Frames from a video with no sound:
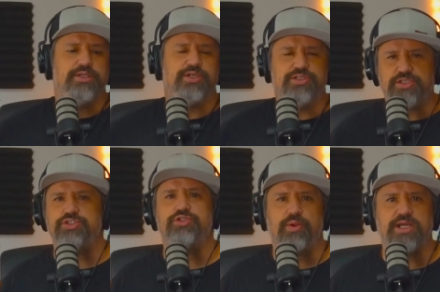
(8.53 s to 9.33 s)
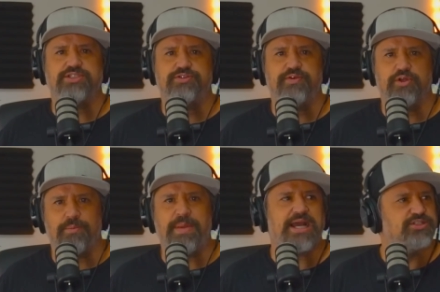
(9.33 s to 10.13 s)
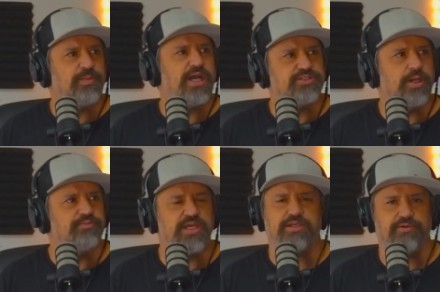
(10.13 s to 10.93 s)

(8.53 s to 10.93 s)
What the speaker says: conditions the rhizosphere to maximize uptake and